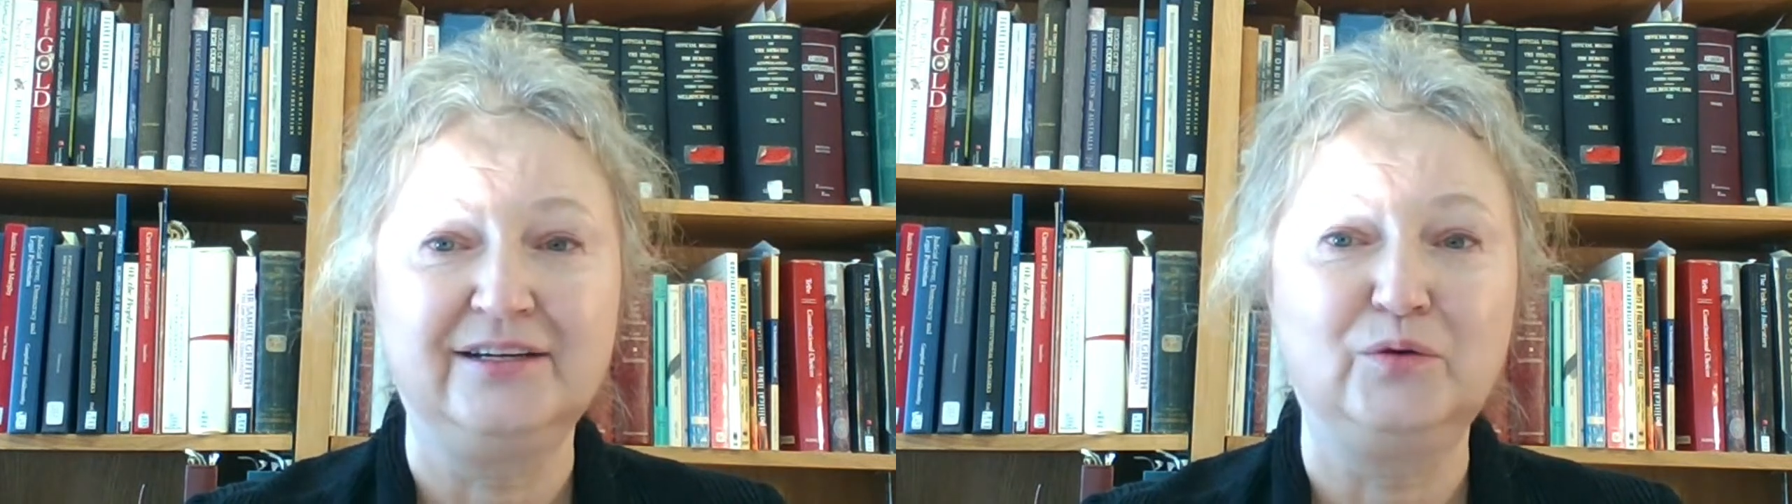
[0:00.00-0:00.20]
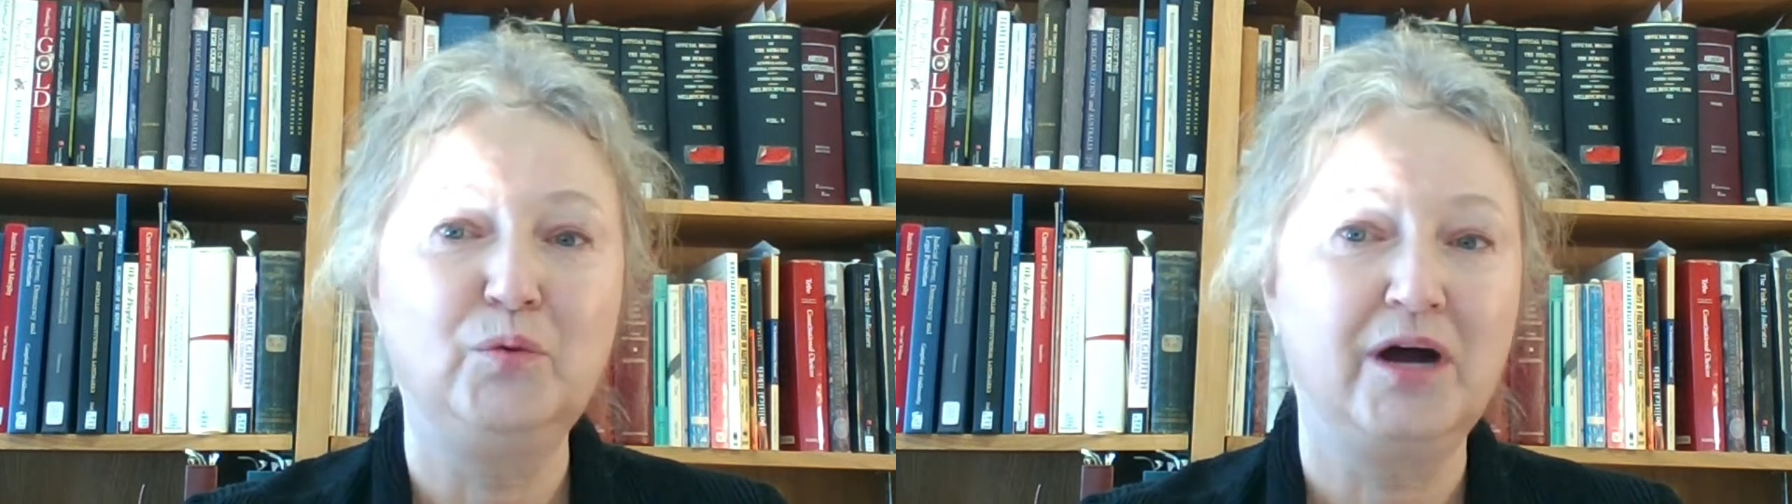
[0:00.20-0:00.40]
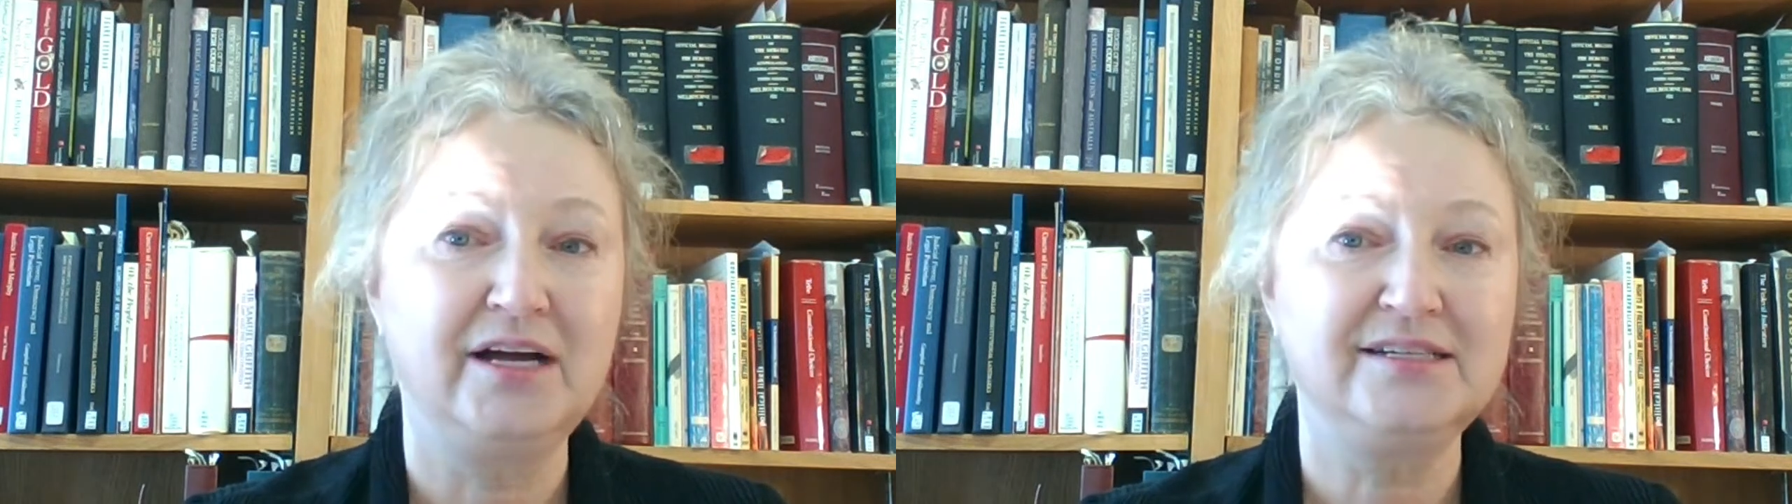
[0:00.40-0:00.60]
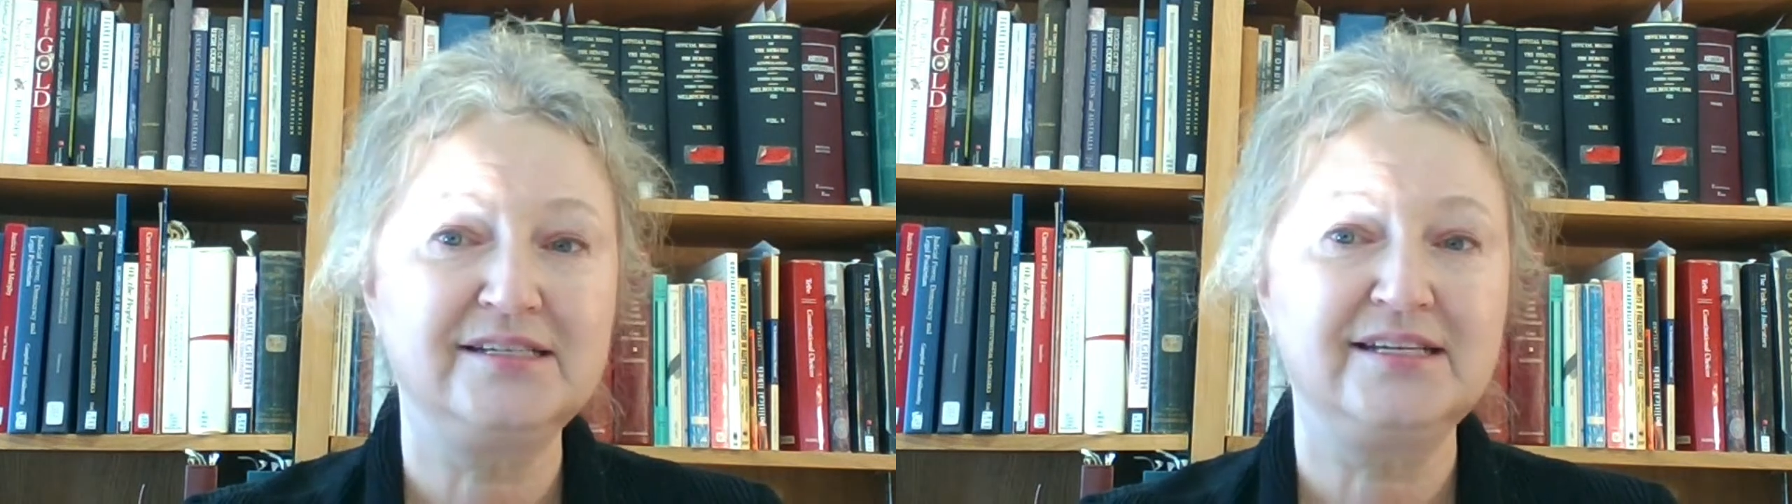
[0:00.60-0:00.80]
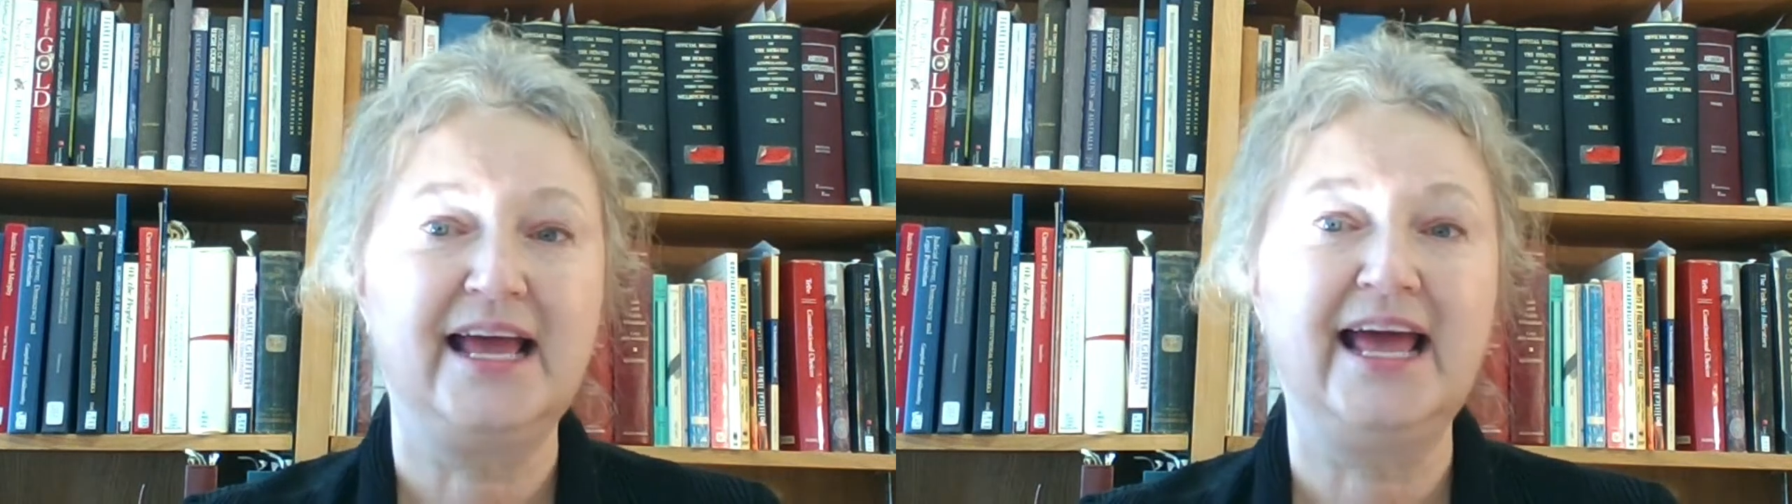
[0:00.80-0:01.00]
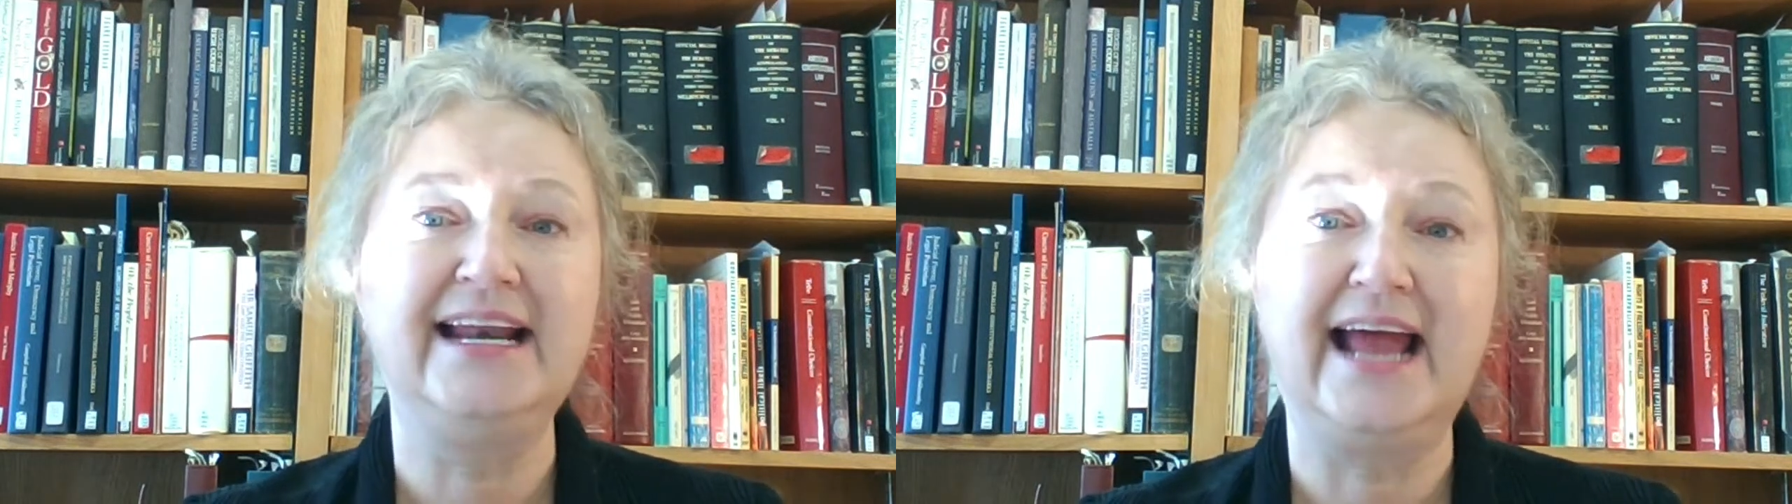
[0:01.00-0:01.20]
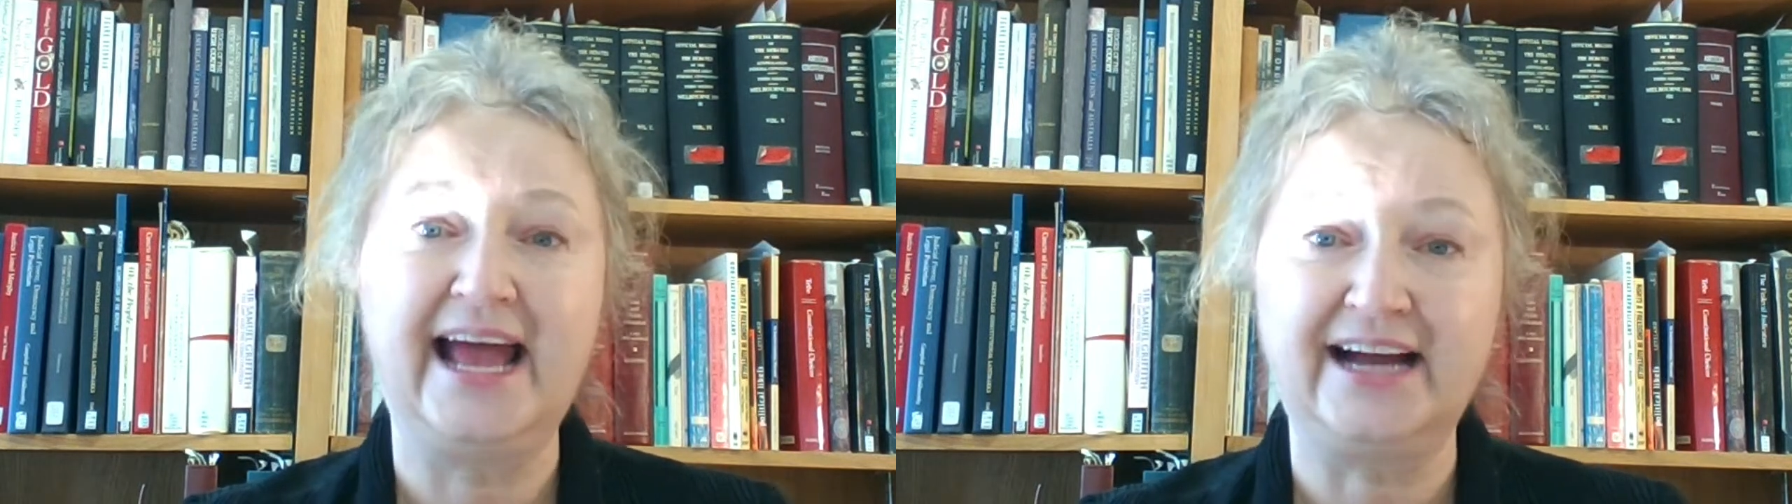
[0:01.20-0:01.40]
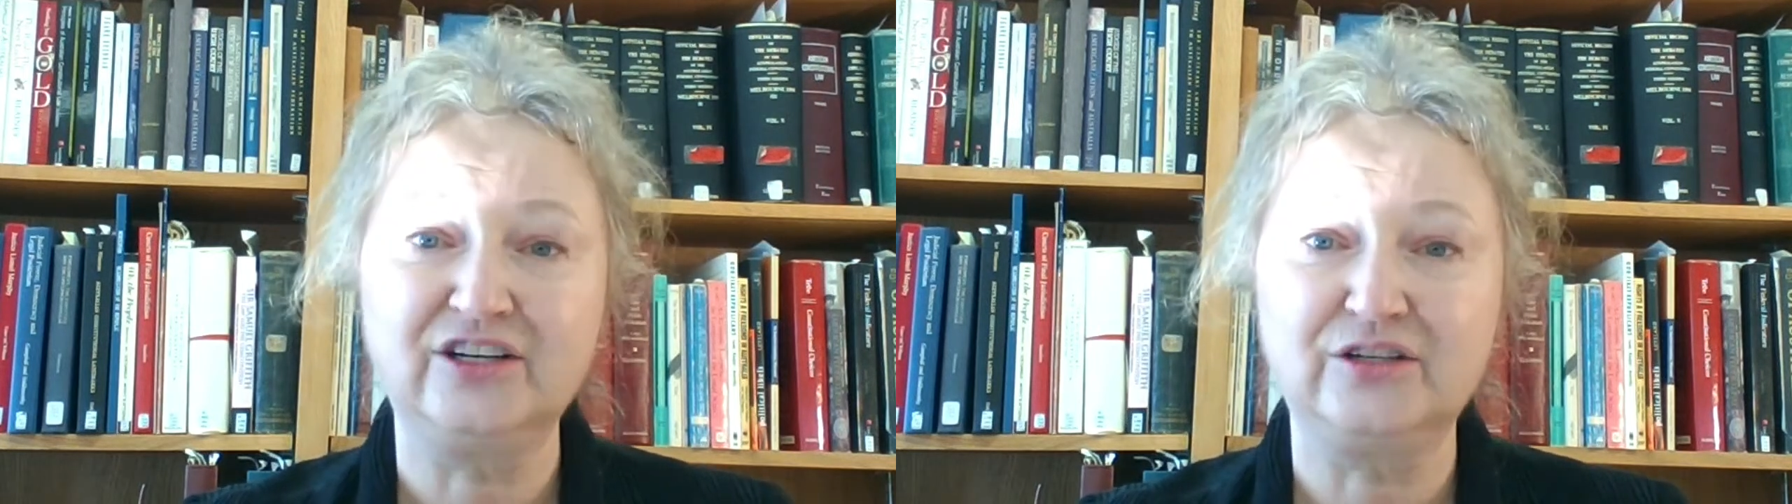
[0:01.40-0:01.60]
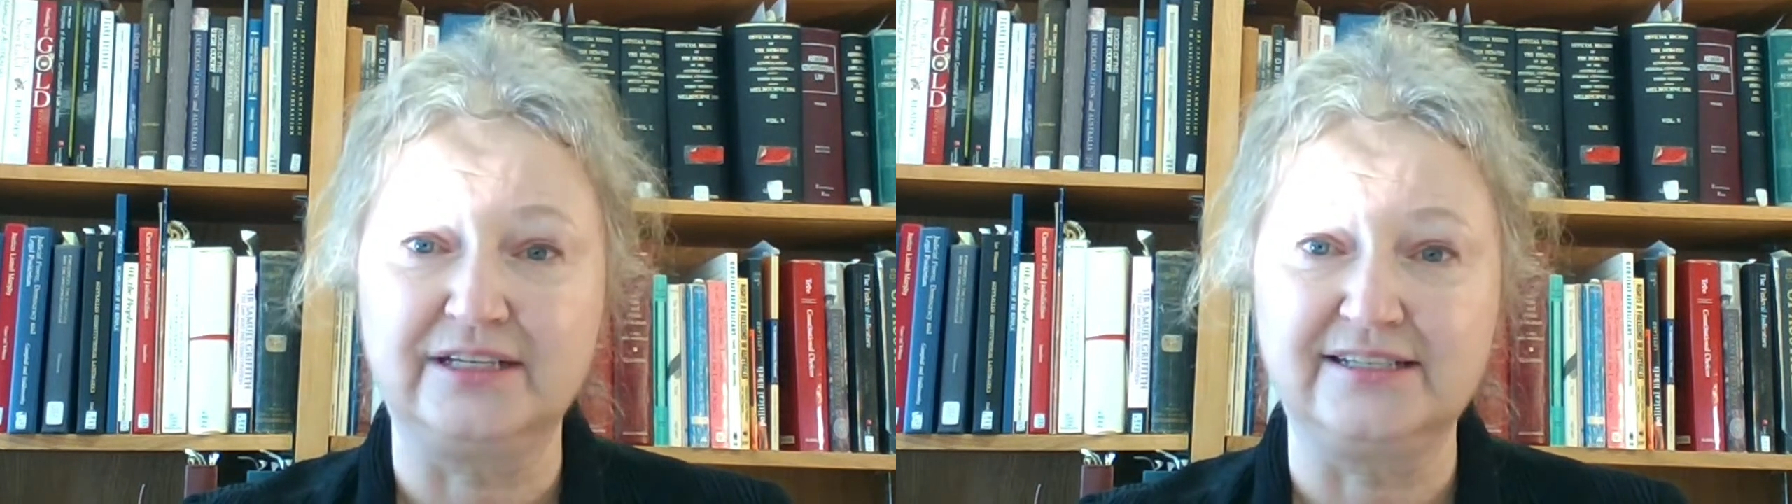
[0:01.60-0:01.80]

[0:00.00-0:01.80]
was an actress.